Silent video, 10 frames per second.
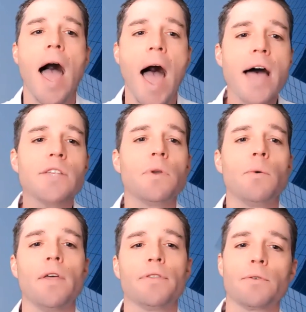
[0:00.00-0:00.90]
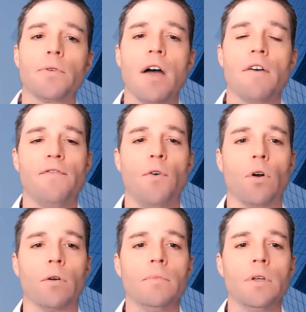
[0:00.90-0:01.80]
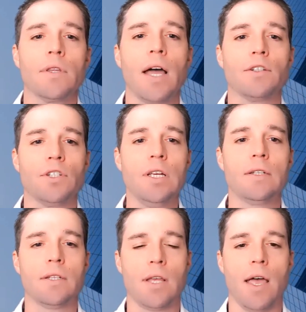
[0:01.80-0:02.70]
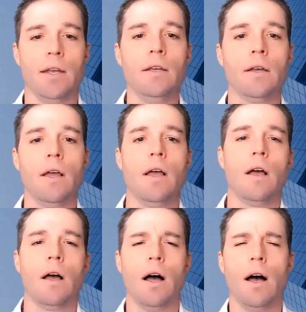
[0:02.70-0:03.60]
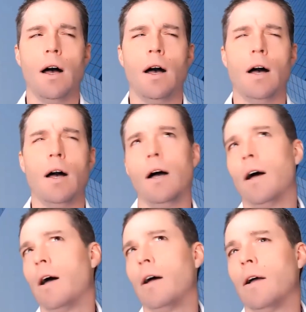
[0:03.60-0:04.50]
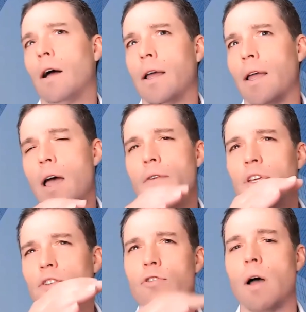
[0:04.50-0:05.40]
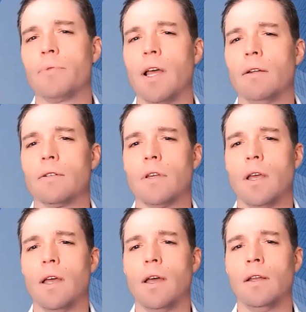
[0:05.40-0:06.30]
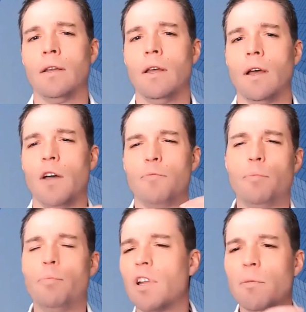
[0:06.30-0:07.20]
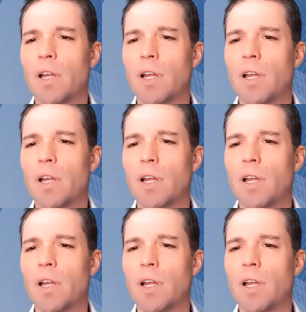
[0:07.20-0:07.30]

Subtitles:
As we went through that form, that sheet said, I have these drop downs and I've been putting